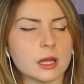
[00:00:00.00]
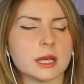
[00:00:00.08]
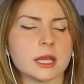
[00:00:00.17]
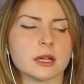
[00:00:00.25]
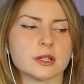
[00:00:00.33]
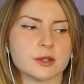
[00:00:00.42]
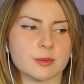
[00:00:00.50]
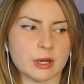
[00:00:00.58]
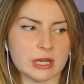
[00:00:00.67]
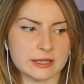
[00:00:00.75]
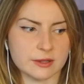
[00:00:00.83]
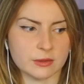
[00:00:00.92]
He cares about
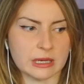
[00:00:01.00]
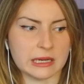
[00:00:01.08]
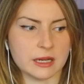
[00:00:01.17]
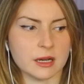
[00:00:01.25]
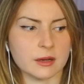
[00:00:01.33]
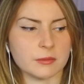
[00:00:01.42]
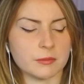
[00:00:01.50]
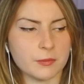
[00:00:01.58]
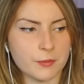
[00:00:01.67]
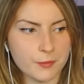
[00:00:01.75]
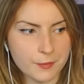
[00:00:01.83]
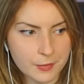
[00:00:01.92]
his own income.
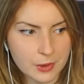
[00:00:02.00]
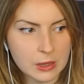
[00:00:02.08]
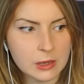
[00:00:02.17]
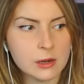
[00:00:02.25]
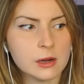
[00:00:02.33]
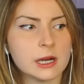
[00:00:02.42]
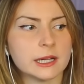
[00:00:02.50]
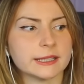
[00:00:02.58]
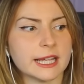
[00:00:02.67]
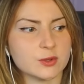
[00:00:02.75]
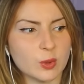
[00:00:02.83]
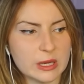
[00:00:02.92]
And
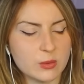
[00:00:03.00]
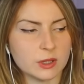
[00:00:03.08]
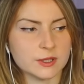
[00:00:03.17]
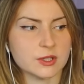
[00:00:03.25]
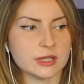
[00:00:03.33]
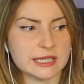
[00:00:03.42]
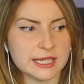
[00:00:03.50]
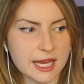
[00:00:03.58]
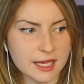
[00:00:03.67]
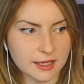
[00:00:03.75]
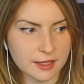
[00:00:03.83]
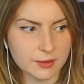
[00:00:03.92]
that's why he wants her to
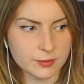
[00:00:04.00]
take it.